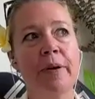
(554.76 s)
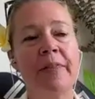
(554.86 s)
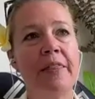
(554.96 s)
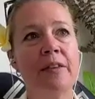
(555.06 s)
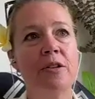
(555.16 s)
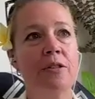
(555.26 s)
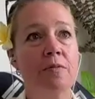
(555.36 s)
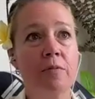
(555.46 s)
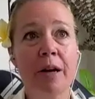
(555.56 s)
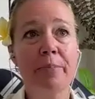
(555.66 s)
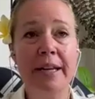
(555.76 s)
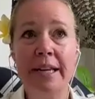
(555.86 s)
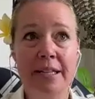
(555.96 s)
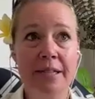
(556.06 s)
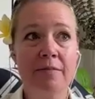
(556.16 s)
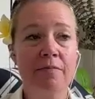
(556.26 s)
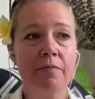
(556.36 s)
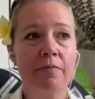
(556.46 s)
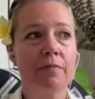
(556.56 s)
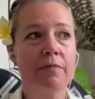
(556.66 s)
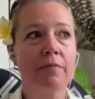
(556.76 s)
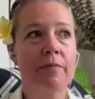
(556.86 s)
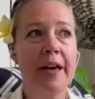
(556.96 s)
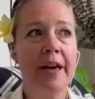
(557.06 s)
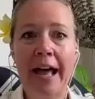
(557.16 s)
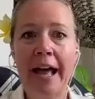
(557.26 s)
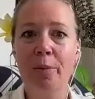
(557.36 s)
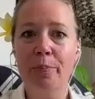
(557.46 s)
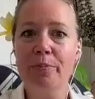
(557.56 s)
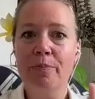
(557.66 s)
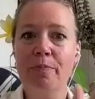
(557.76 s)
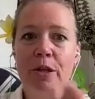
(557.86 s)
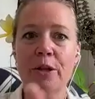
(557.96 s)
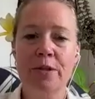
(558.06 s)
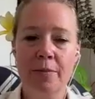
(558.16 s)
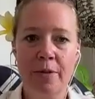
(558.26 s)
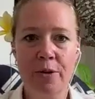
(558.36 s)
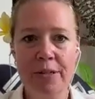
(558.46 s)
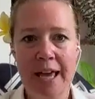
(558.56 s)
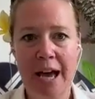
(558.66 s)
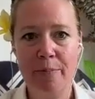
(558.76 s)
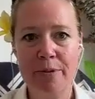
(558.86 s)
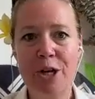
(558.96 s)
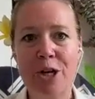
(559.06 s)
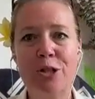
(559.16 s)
but then there's companies that help close some of those gaps.